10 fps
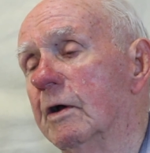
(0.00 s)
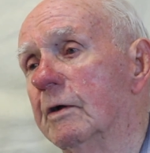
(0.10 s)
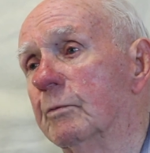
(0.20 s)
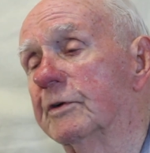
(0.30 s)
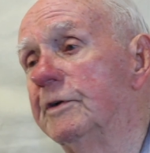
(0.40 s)

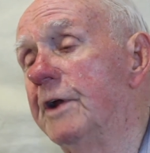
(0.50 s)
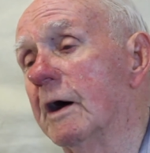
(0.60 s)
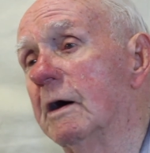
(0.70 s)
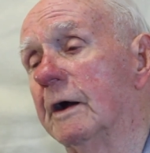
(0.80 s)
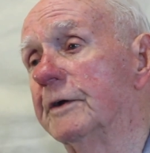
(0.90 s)
It was
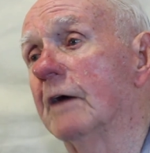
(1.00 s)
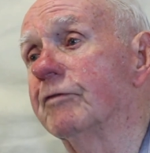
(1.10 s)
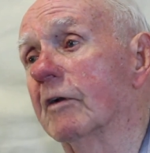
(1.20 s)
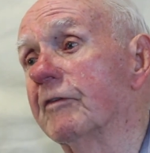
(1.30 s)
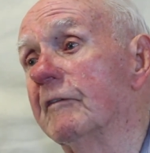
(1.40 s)

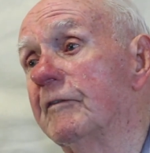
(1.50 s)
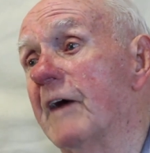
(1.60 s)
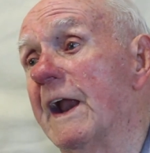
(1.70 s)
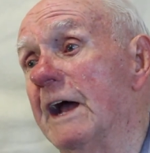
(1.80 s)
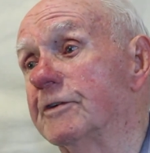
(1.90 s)
Duffel
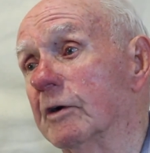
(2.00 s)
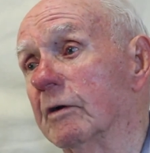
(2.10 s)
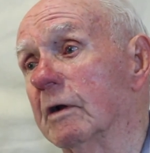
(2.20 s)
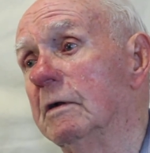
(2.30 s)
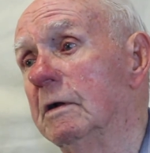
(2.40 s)
Financial.